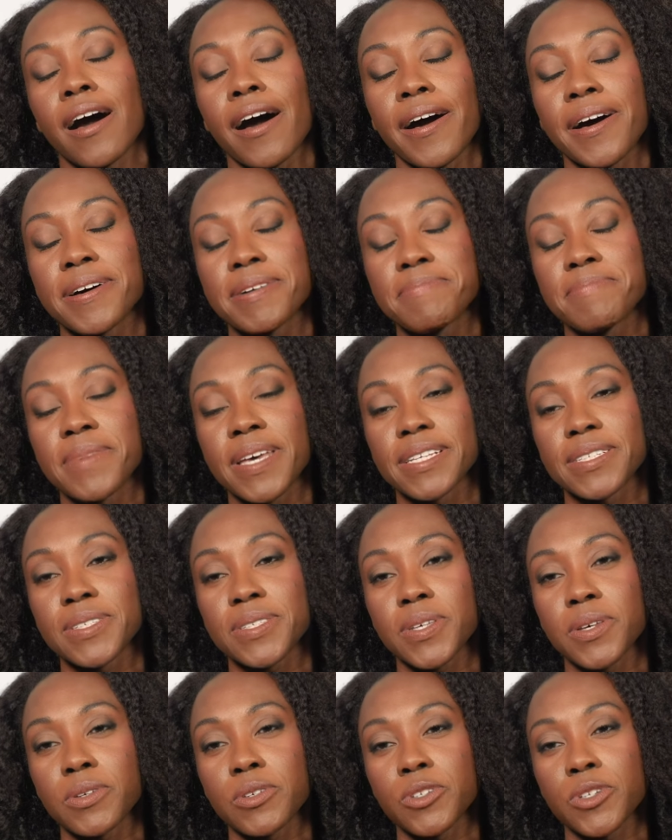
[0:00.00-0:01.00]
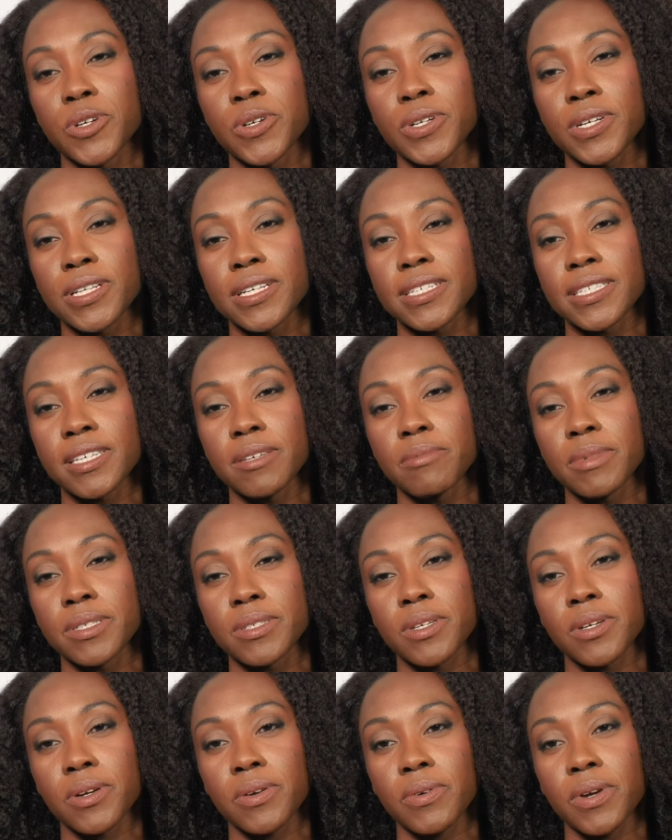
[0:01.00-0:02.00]
Um, and so journalism
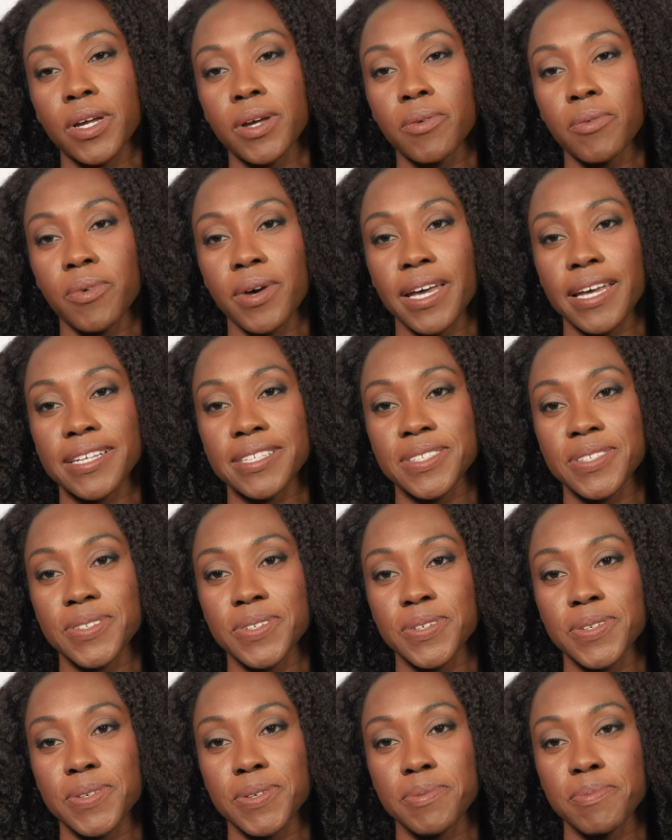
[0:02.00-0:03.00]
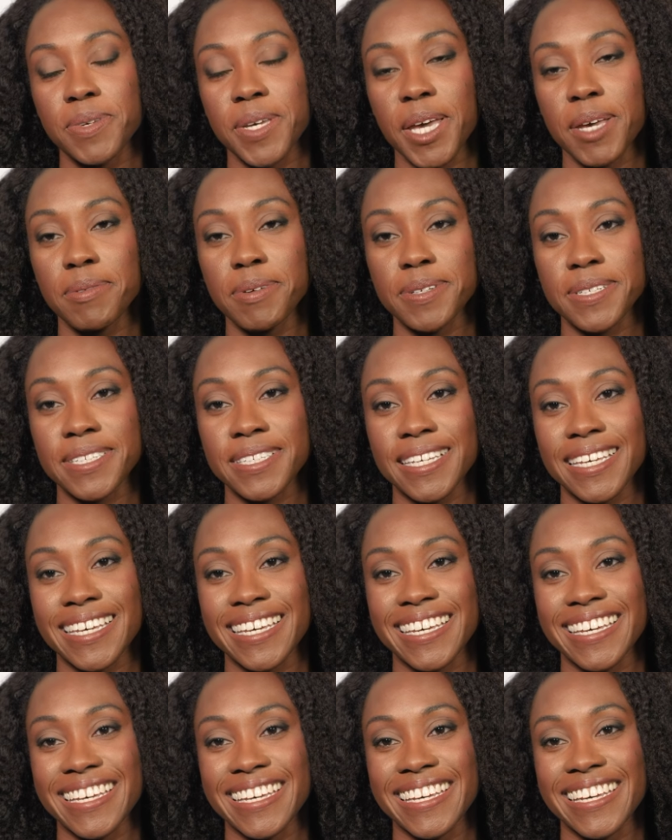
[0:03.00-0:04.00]
is a great way to be able
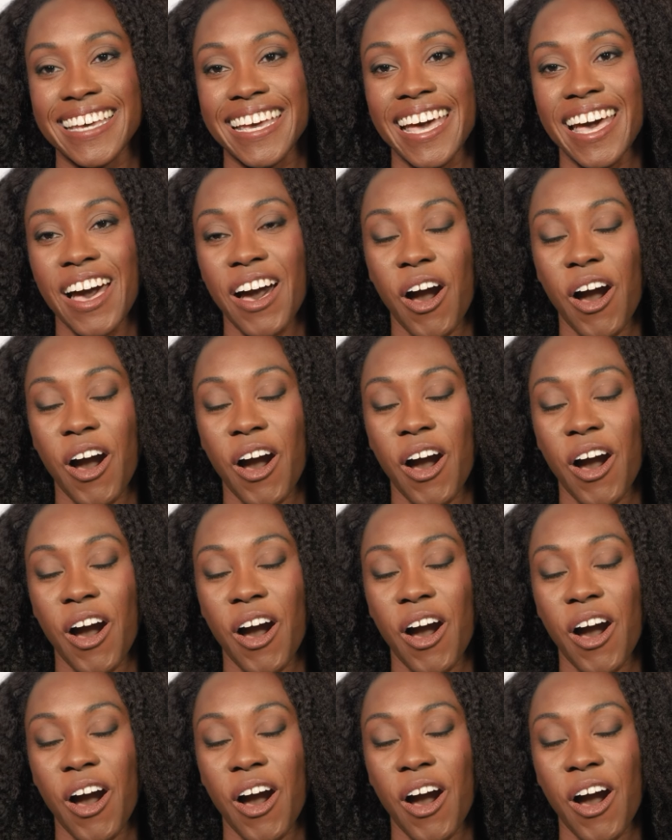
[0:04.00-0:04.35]
to